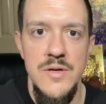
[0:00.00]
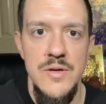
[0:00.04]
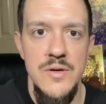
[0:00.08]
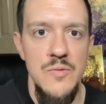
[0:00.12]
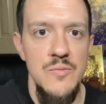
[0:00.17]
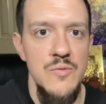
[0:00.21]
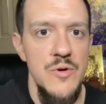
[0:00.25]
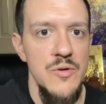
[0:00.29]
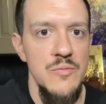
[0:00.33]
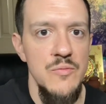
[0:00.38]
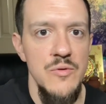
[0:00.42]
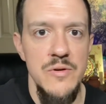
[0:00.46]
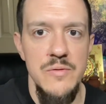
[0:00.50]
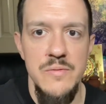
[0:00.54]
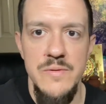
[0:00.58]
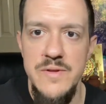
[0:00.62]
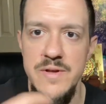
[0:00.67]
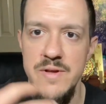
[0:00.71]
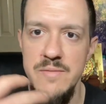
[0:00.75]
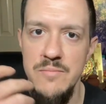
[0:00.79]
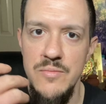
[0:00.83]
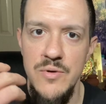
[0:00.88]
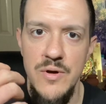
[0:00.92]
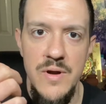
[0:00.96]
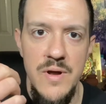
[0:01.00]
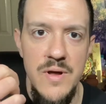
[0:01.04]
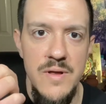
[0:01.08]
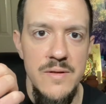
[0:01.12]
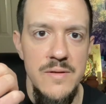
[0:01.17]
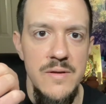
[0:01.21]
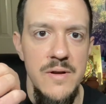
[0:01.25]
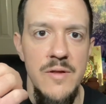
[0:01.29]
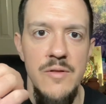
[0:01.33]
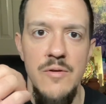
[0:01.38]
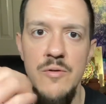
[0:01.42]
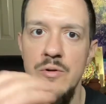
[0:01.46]
one word with in breath,
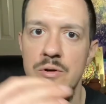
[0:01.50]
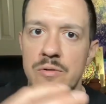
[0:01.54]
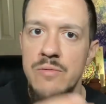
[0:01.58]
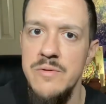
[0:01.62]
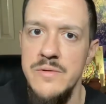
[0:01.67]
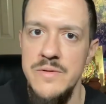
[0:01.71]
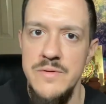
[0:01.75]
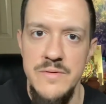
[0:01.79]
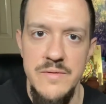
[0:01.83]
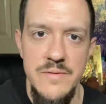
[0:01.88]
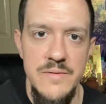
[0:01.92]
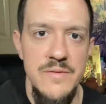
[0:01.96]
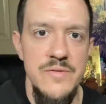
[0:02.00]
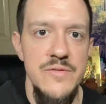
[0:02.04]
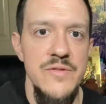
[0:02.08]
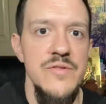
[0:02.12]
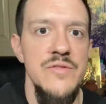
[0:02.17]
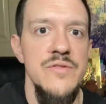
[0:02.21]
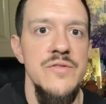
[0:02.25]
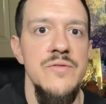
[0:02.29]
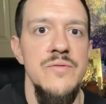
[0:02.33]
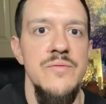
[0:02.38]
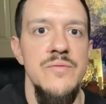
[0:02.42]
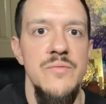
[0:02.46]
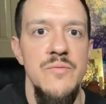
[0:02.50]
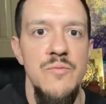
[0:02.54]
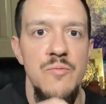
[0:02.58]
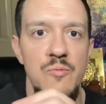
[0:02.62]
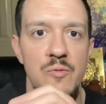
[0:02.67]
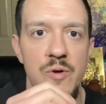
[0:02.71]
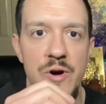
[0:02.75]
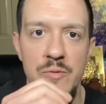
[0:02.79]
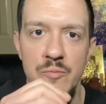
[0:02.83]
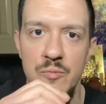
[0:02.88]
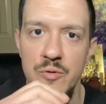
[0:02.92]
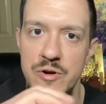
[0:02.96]
another word with just
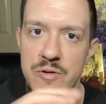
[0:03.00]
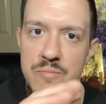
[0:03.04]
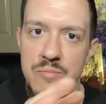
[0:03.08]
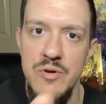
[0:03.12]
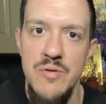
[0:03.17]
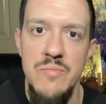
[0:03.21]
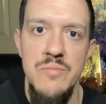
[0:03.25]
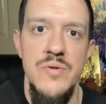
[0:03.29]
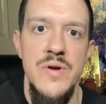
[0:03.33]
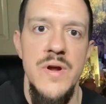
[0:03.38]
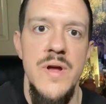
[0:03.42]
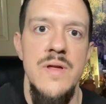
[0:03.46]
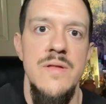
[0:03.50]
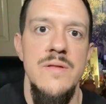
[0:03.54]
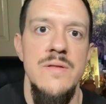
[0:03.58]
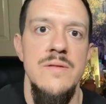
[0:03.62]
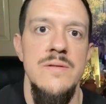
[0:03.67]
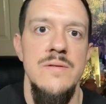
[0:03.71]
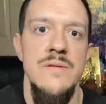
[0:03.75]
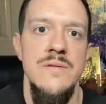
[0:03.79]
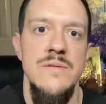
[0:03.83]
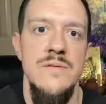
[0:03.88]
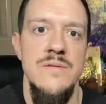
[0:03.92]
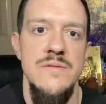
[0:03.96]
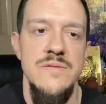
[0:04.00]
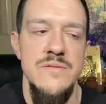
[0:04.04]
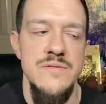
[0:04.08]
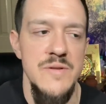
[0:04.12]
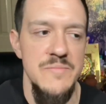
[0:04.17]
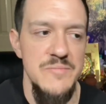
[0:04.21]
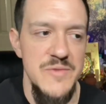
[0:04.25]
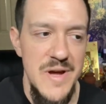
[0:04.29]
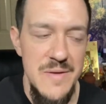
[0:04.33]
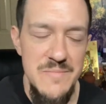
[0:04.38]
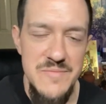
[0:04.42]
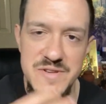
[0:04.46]
one word per breath.
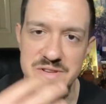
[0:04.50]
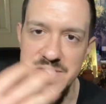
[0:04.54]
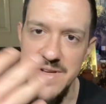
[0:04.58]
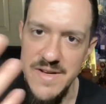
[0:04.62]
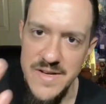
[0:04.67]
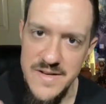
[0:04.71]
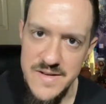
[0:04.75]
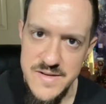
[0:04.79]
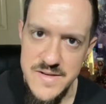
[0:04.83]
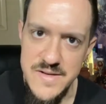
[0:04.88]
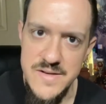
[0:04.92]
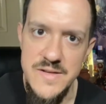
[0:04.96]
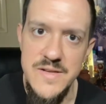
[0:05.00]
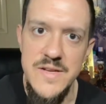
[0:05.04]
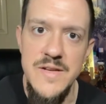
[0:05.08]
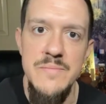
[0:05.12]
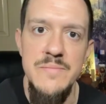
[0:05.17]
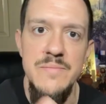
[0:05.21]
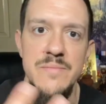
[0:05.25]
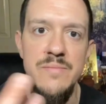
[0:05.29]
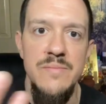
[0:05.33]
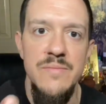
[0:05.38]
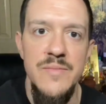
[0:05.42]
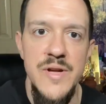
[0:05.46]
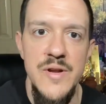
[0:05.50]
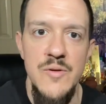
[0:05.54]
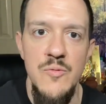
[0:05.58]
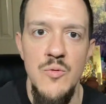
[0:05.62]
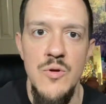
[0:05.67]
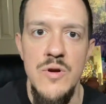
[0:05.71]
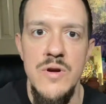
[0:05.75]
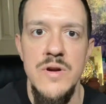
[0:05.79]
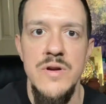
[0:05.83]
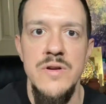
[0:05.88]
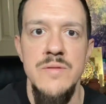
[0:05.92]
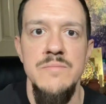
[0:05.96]
Sometimes sentences can can
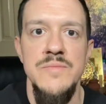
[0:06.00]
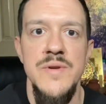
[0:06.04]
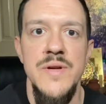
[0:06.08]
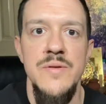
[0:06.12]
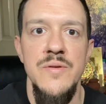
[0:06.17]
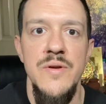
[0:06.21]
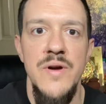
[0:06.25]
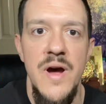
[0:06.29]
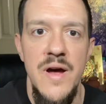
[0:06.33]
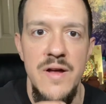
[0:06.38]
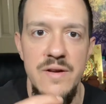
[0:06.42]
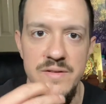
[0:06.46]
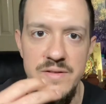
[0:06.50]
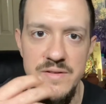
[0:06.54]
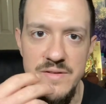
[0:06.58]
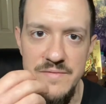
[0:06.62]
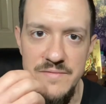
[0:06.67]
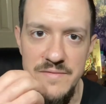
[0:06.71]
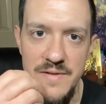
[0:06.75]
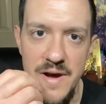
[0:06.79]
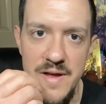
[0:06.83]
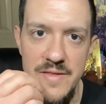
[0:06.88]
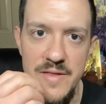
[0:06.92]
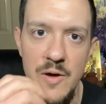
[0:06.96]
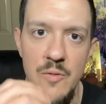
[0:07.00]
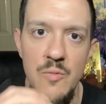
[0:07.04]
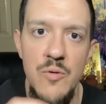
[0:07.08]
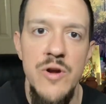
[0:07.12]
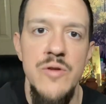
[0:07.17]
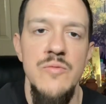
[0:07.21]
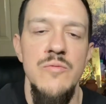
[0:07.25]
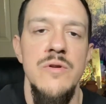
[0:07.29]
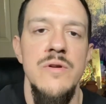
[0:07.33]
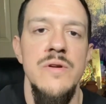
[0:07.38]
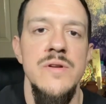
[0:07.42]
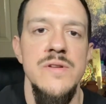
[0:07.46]
work, but I find that one
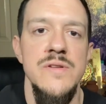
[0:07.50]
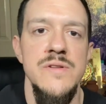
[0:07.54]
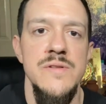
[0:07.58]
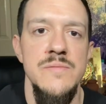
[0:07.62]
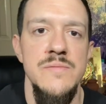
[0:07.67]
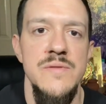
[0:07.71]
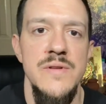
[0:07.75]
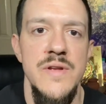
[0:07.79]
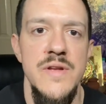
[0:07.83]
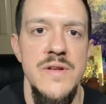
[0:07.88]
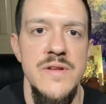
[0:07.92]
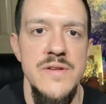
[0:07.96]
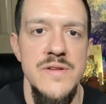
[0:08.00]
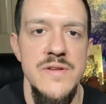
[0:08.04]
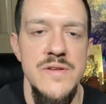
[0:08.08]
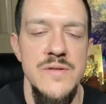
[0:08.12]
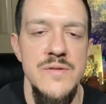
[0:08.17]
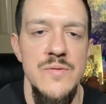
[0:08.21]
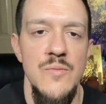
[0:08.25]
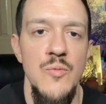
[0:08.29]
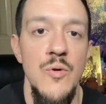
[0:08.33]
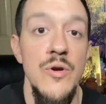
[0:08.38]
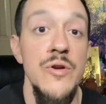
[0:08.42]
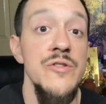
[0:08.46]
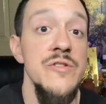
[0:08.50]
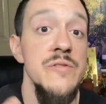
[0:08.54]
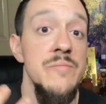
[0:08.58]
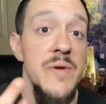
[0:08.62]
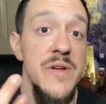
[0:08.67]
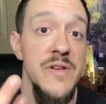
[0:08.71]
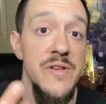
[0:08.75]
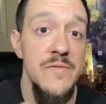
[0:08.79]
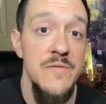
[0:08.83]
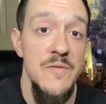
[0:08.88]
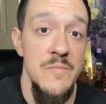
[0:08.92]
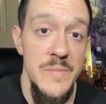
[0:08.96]
word is, is works
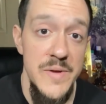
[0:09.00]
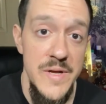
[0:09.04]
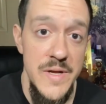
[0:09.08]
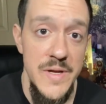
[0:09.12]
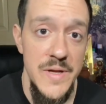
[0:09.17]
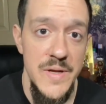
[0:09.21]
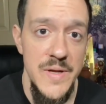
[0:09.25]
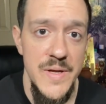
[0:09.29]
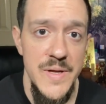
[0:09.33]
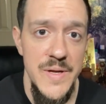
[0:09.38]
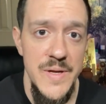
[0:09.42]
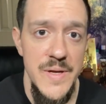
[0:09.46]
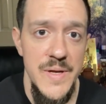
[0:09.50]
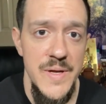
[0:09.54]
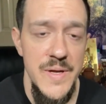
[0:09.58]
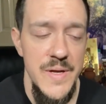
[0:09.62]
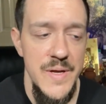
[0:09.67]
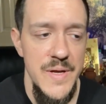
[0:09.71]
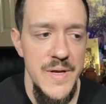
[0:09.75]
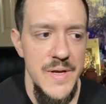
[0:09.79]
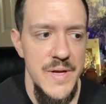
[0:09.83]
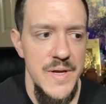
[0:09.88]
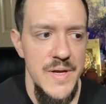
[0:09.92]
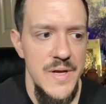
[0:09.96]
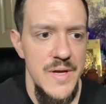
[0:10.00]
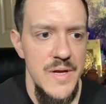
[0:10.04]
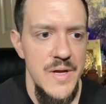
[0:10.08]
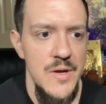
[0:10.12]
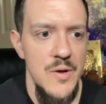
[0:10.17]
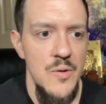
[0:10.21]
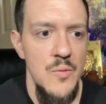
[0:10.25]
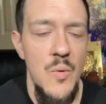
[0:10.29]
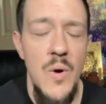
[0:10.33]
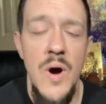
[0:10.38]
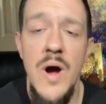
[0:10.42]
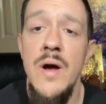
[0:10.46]
best for me
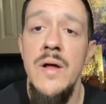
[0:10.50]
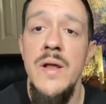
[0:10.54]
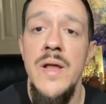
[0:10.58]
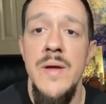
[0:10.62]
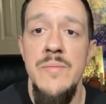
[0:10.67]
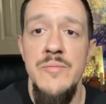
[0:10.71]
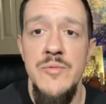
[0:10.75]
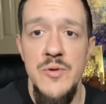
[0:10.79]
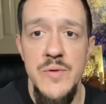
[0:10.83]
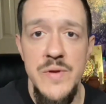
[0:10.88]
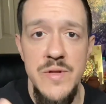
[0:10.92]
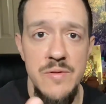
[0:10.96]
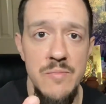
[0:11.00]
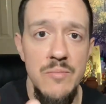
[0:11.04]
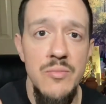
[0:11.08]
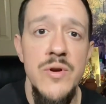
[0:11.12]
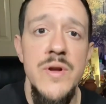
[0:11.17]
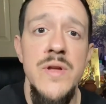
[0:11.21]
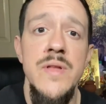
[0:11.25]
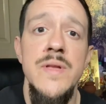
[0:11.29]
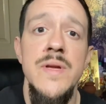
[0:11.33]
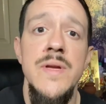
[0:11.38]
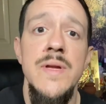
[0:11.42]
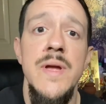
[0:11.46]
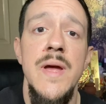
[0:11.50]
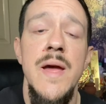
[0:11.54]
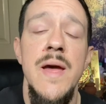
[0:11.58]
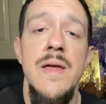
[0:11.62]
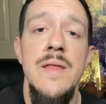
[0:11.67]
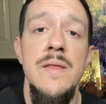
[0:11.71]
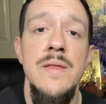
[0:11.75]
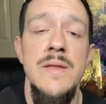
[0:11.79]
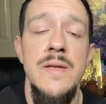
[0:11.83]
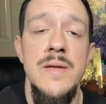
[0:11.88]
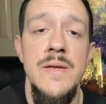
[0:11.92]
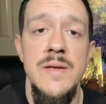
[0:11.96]
while I'm doing the breathing
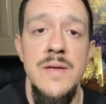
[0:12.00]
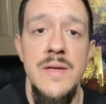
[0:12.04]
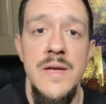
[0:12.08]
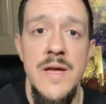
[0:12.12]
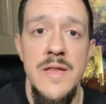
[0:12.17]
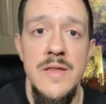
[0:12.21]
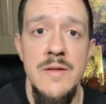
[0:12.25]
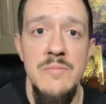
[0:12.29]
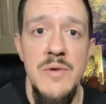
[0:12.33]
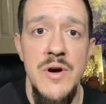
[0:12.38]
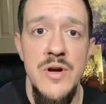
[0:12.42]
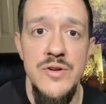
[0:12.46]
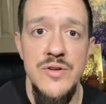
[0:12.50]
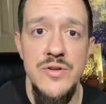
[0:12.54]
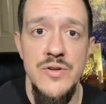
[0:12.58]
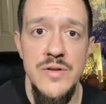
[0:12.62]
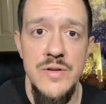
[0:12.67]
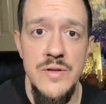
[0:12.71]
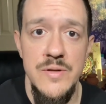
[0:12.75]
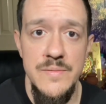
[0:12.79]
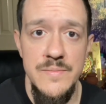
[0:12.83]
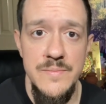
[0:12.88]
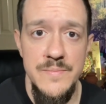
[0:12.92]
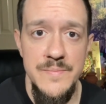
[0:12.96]
and the and the mantra,